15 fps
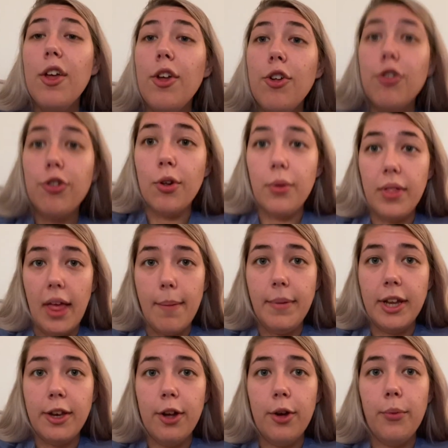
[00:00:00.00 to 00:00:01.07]
So let me
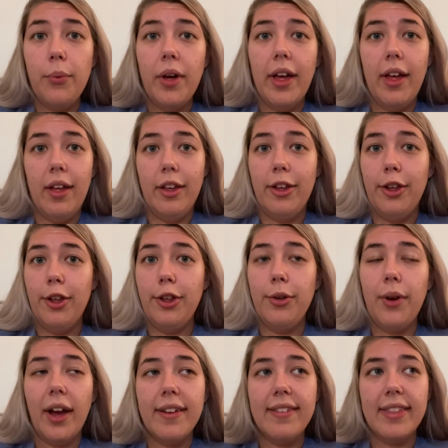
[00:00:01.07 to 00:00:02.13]
know what you
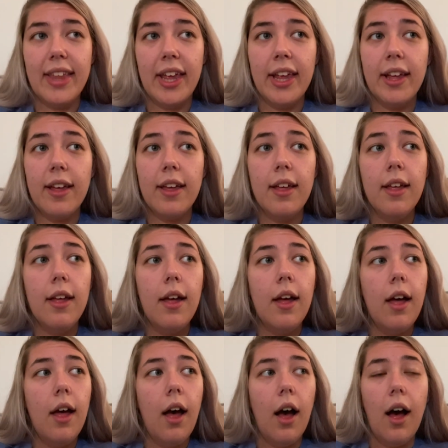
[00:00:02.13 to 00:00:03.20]
guys think.
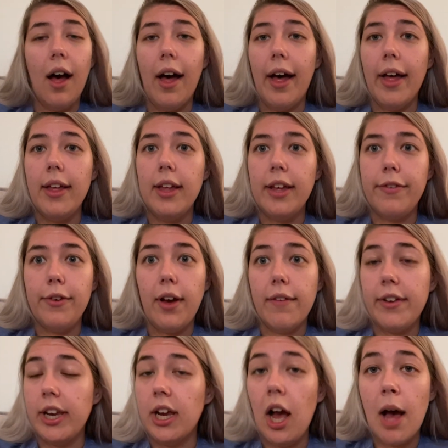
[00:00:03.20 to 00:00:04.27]
If you have
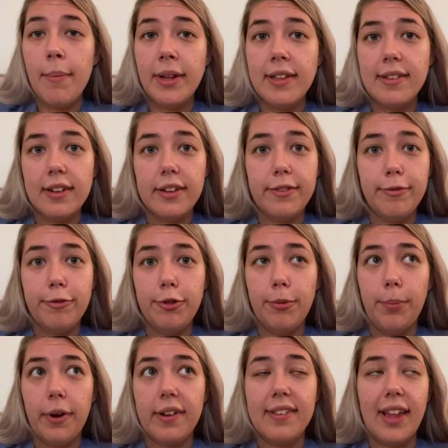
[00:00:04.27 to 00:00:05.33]
any comments of the
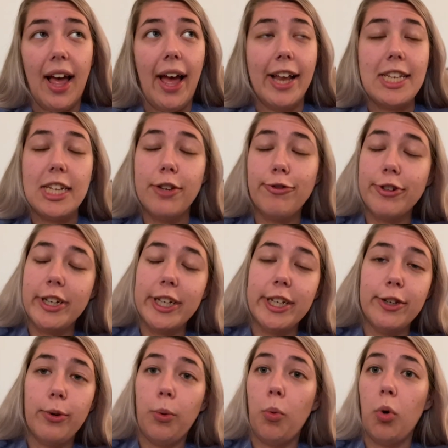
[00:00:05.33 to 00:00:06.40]
books that I did
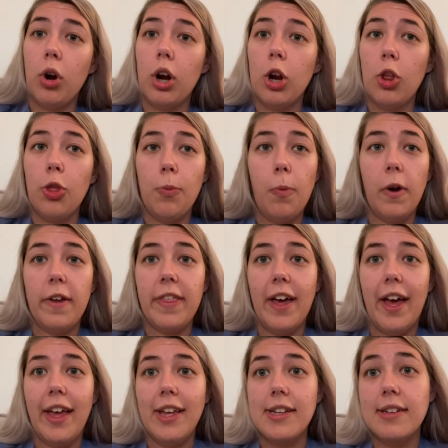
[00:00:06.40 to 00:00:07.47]
read or the book
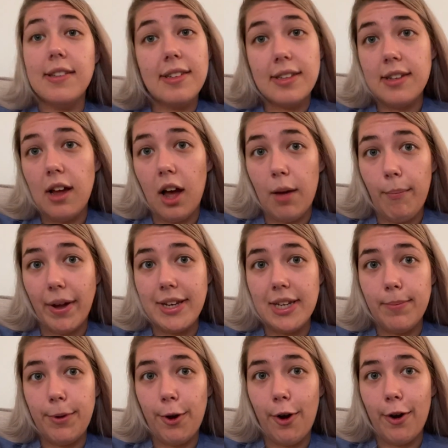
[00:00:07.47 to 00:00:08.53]
that is on my
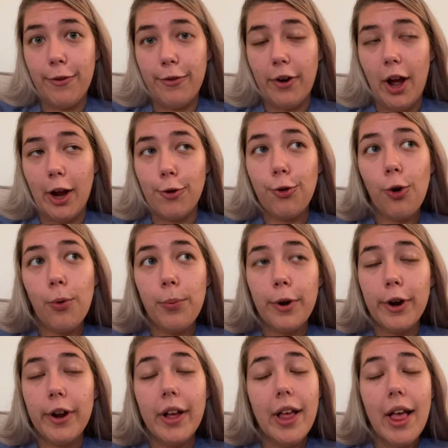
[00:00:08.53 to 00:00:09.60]
TBR for
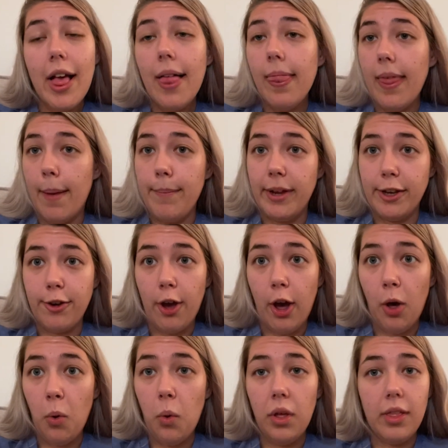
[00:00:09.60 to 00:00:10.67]
October, let me
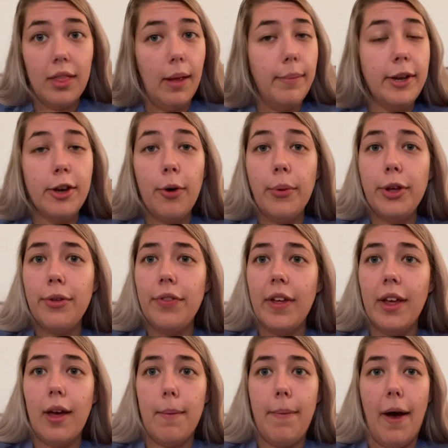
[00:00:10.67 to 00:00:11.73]
know. Let me know what you think
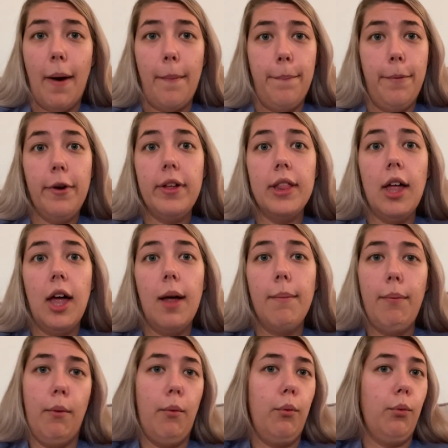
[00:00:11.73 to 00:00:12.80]
about book club,
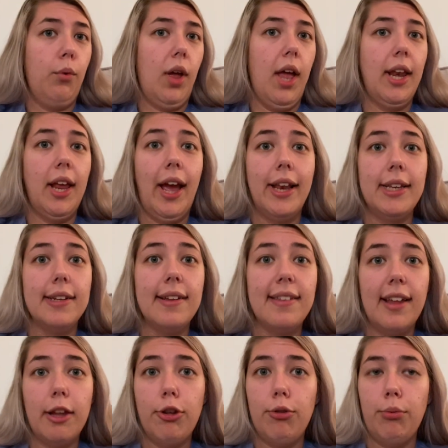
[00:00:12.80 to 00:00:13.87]
any ideas
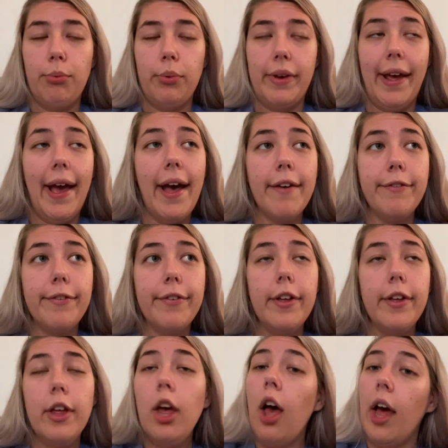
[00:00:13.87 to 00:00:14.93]
that you would have
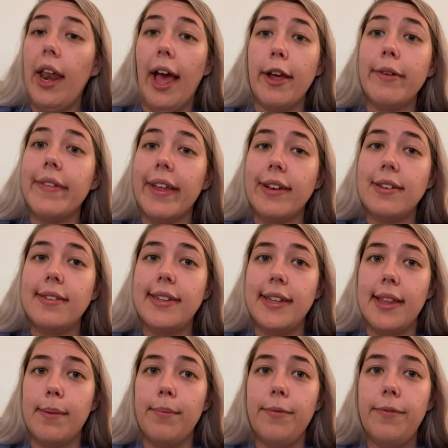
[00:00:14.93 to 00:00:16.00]
on how you'd like to see
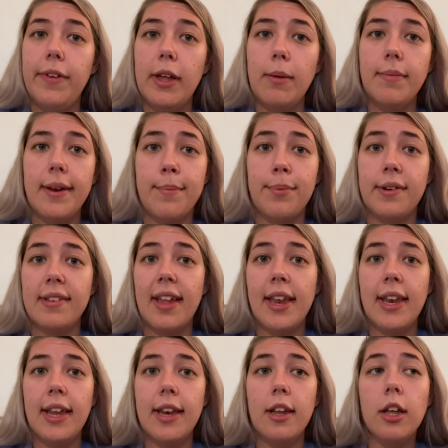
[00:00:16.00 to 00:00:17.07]
them filmed and presented.